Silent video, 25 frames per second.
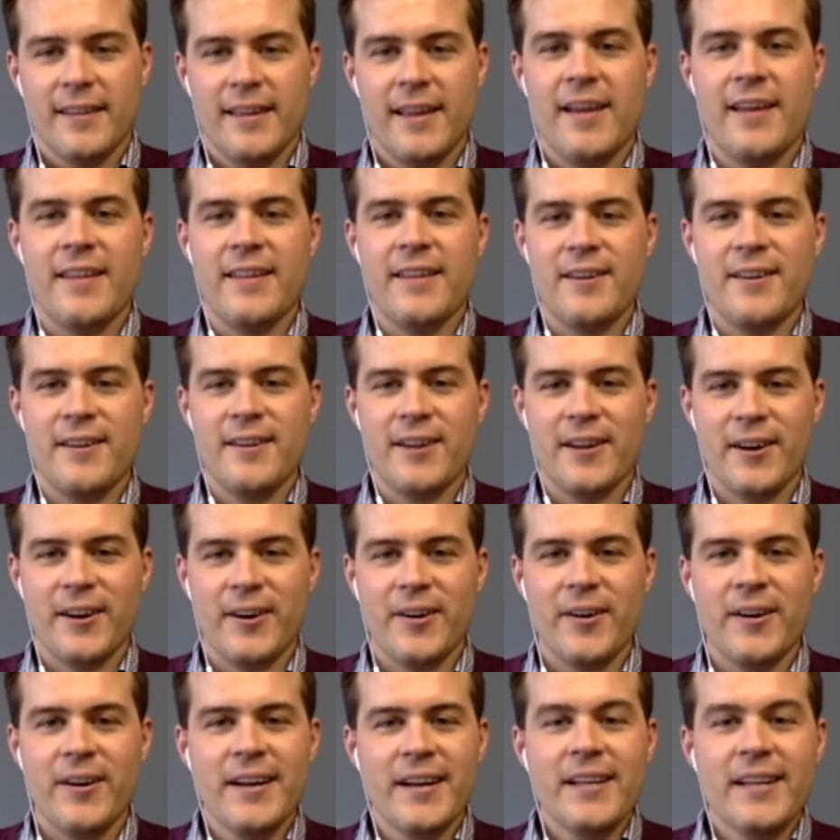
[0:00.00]
Yeah, there you go.
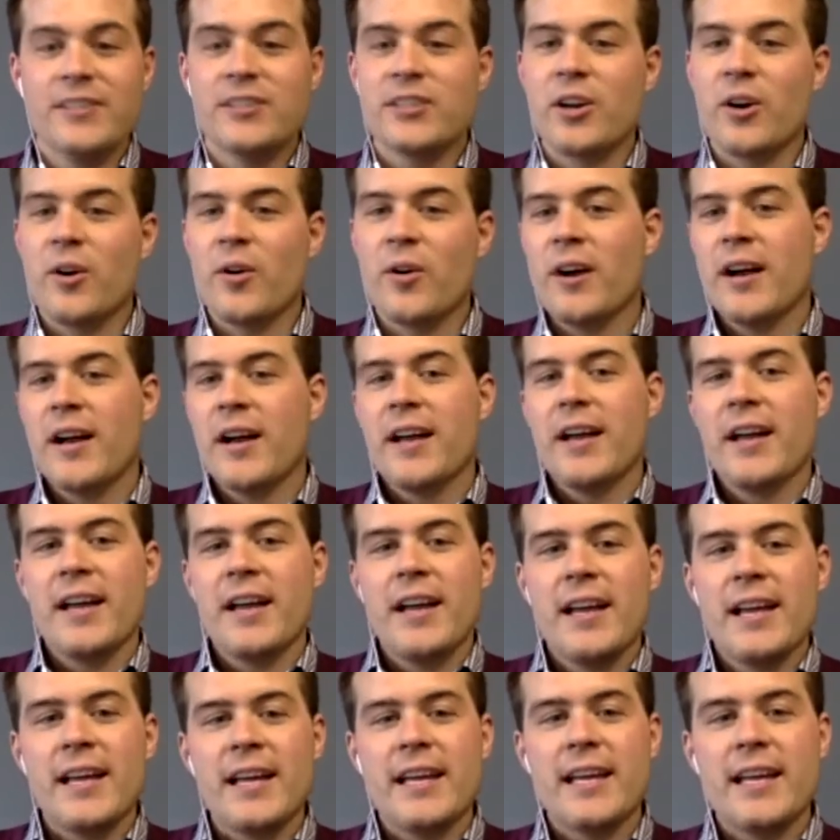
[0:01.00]
So
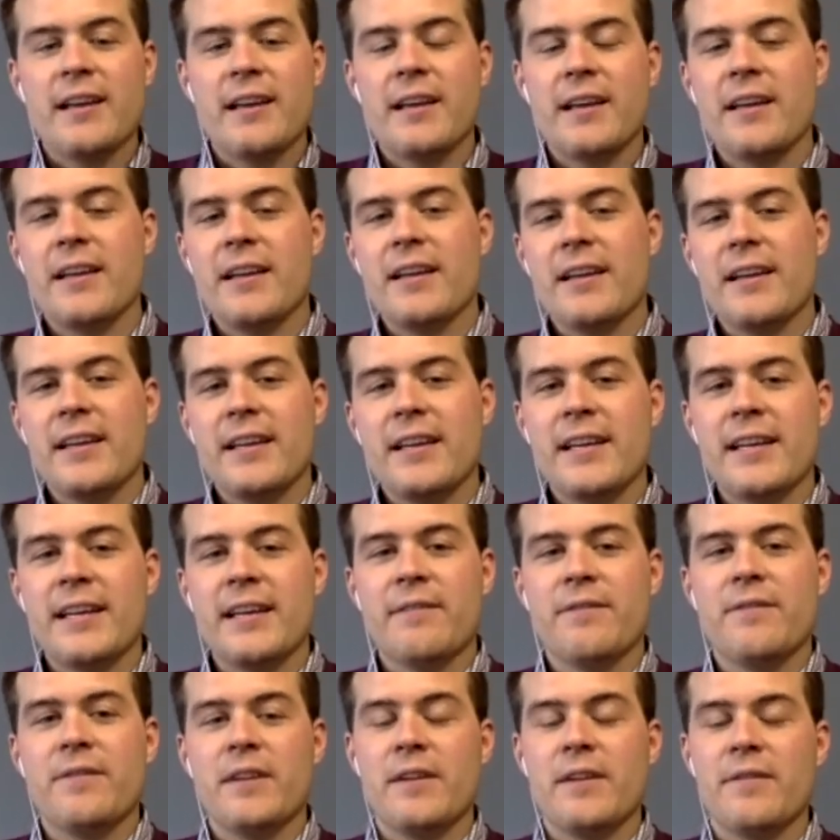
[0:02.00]

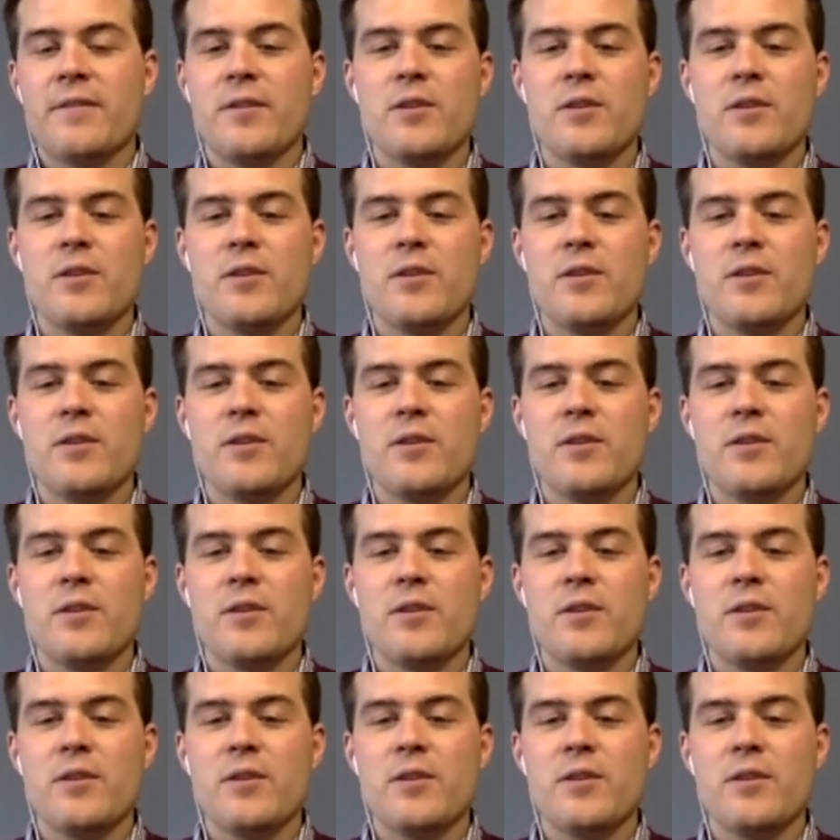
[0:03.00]
if